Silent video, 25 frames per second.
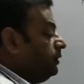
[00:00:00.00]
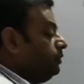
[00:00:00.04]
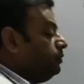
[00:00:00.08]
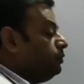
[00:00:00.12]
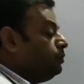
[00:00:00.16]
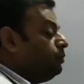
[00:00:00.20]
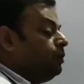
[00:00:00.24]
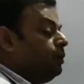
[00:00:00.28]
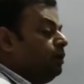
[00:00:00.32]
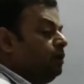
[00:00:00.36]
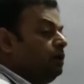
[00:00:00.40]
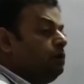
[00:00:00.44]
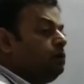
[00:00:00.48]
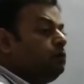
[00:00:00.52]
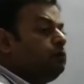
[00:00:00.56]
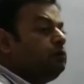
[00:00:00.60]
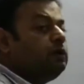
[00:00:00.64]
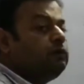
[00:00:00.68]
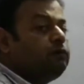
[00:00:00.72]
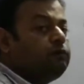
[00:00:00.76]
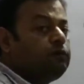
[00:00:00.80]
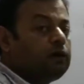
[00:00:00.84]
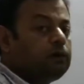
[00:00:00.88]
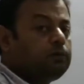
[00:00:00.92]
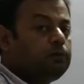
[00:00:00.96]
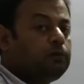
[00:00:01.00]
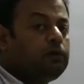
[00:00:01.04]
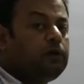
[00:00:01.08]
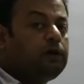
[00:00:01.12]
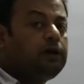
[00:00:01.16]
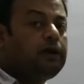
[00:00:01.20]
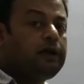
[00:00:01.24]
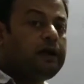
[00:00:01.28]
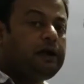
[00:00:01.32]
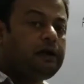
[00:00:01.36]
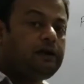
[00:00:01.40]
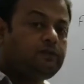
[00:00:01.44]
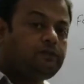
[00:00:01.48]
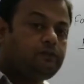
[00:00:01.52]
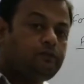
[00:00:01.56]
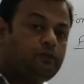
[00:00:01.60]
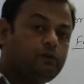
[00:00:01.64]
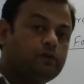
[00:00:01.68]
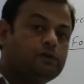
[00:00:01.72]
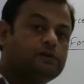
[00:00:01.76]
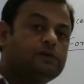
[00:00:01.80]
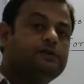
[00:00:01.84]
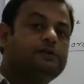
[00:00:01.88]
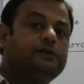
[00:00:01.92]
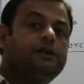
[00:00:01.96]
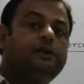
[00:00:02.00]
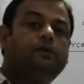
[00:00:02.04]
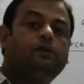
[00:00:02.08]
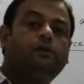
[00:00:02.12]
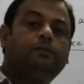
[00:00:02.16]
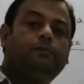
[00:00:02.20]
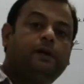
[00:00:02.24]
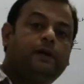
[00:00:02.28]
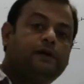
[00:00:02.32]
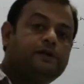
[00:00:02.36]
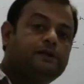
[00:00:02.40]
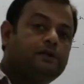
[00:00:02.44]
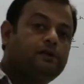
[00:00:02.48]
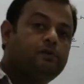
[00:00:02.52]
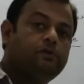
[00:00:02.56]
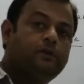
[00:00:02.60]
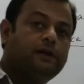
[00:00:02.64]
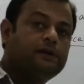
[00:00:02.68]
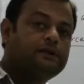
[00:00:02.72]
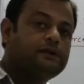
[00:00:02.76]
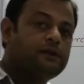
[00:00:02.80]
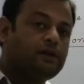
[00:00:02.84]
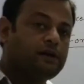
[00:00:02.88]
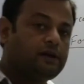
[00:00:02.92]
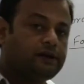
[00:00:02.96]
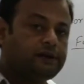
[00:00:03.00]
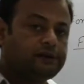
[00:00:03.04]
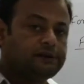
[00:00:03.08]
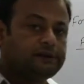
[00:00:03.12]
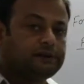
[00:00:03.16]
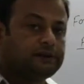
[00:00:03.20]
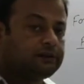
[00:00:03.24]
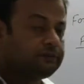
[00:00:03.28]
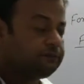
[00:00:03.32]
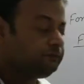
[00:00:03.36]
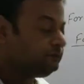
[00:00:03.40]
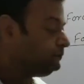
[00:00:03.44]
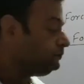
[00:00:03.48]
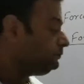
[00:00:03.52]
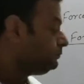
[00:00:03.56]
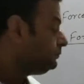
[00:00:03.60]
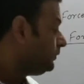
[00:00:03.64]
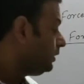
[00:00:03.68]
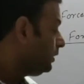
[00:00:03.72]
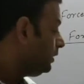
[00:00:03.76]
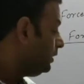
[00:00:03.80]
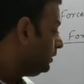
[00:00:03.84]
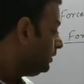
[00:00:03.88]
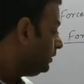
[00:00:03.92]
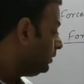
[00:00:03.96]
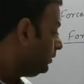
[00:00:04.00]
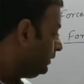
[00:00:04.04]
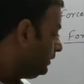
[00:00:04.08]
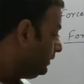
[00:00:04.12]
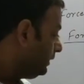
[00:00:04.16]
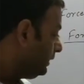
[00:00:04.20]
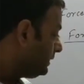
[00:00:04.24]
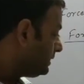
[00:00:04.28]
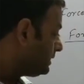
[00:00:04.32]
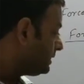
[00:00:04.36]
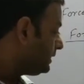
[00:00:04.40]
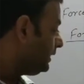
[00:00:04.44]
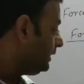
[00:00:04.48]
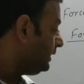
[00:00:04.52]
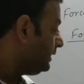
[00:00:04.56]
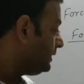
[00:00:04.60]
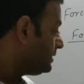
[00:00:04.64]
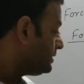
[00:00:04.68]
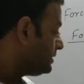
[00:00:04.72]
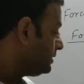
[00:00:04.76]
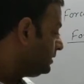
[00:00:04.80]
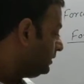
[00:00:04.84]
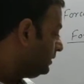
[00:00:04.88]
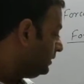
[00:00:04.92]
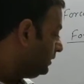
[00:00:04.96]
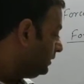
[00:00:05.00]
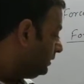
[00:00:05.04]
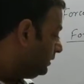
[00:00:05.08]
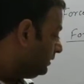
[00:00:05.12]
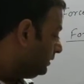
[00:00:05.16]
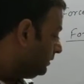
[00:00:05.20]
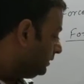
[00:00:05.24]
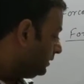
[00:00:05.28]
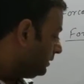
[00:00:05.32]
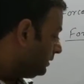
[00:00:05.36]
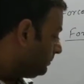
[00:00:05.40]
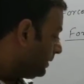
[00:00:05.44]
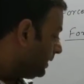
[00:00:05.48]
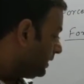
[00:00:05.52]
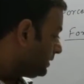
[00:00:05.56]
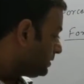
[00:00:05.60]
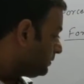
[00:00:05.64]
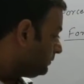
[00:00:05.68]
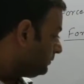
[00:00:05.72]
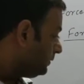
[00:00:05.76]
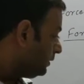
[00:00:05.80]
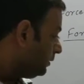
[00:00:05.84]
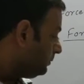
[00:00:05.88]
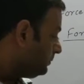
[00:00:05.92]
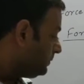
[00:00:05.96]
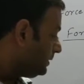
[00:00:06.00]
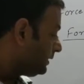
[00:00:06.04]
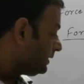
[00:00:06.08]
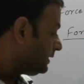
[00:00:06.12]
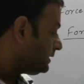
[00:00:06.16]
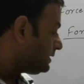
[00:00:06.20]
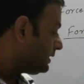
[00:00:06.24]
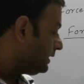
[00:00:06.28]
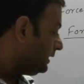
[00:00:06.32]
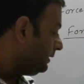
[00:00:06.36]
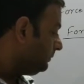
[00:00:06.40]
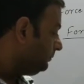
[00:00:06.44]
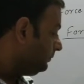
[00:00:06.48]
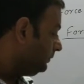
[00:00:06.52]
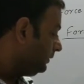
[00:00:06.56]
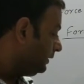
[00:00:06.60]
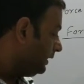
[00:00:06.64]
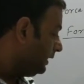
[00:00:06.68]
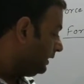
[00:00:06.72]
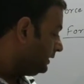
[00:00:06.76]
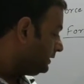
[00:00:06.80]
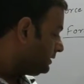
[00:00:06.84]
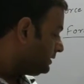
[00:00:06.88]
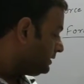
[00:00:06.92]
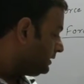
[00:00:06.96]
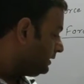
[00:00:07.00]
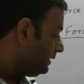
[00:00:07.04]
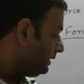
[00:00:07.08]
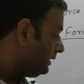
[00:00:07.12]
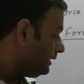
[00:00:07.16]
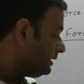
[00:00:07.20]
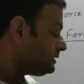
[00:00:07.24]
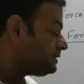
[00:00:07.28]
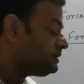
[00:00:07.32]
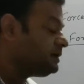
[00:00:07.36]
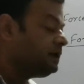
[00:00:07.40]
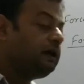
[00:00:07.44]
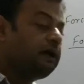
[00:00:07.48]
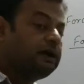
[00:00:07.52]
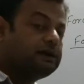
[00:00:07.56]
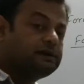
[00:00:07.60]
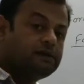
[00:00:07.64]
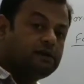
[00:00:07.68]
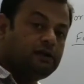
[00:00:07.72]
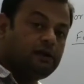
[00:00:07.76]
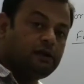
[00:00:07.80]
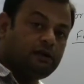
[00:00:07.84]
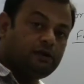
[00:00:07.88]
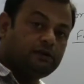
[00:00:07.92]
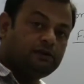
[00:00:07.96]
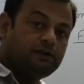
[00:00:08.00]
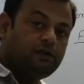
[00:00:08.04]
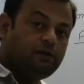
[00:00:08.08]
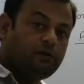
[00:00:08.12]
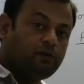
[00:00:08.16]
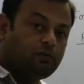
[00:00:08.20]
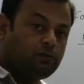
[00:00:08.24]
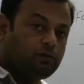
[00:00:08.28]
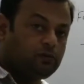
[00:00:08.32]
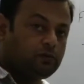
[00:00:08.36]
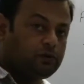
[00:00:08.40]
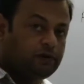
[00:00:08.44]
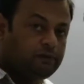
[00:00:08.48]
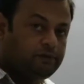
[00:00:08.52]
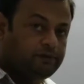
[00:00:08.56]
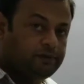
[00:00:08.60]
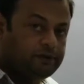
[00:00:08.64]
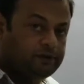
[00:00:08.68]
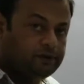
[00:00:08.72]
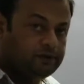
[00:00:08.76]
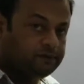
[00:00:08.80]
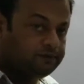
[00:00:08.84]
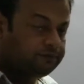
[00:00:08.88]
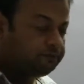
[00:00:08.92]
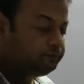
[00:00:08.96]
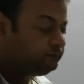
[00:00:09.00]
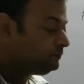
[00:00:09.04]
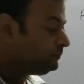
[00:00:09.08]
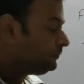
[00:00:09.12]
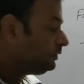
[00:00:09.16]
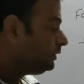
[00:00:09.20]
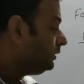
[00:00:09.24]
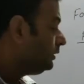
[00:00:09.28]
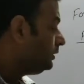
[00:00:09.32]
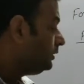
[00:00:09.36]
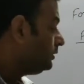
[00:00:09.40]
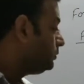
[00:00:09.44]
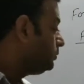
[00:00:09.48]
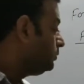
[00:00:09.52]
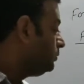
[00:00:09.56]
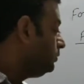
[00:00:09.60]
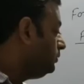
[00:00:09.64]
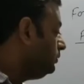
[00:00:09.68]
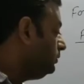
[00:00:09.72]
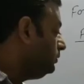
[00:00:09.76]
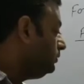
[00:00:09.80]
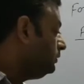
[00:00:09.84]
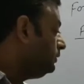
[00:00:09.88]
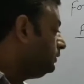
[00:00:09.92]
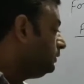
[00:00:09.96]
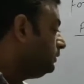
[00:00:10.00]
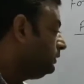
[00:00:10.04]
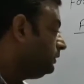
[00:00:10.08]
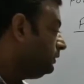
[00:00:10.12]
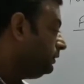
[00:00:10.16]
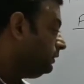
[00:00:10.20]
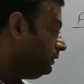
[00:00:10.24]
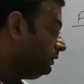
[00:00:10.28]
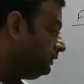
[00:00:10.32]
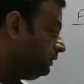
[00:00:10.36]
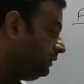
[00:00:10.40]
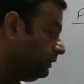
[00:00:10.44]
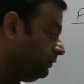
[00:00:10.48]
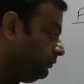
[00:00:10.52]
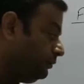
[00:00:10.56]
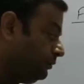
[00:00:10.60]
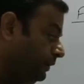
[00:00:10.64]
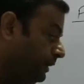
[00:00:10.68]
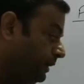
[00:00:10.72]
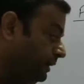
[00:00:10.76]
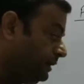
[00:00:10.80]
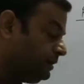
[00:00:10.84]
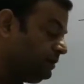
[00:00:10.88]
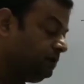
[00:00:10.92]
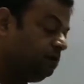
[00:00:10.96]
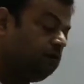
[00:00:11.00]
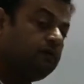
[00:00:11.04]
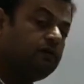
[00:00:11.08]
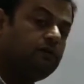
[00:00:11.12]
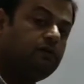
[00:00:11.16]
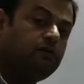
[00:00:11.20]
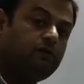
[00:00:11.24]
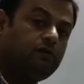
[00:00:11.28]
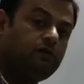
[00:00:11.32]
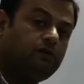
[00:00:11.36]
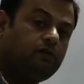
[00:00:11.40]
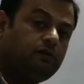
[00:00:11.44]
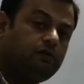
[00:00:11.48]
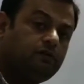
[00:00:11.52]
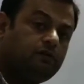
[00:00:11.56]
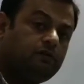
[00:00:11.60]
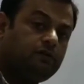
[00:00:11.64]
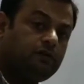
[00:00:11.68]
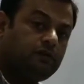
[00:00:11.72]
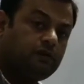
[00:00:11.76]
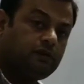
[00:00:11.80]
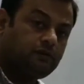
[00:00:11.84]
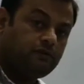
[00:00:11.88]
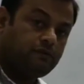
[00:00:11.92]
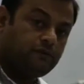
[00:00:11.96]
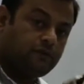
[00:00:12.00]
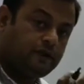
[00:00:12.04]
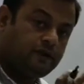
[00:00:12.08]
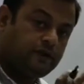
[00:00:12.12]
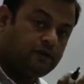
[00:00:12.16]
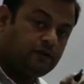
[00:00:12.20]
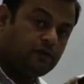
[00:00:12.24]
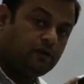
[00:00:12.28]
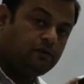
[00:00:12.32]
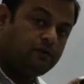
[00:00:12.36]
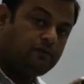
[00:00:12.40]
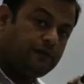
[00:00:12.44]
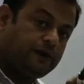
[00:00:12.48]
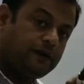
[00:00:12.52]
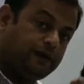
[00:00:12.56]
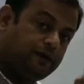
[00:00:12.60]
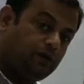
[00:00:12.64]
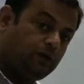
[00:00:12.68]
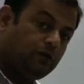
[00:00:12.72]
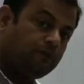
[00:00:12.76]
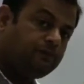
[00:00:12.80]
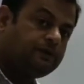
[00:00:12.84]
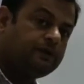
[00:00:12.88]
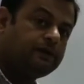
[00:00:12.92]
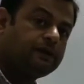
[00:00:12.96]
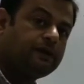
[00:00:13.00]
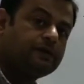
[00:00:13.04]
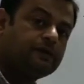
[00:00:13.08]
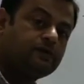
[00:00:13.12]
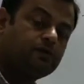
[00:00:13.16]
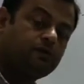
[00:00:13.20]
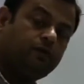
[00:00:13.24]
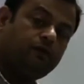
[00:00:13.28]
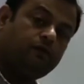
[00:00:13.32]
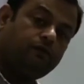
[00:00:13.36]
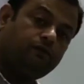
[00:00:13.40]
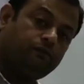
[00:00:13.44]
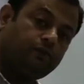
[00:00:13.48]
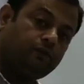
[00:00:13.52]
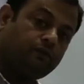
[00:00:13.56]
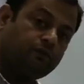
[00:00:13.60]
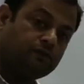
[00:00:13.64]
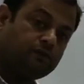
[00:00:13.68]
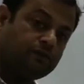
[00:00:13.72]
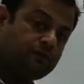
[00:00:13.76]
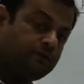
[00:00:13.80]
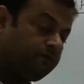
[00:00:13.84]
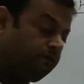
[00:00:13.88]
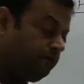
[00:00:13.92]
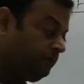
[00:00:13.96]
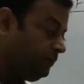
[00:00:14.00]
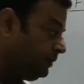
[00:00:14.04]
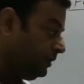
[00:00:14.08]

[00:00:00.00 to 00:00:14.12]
You all know the formula, force is equal to mass into acceleration. Now, in this case, the mass of the object is m and g is the acceleration due to gravity. So, the weight of any object is called force.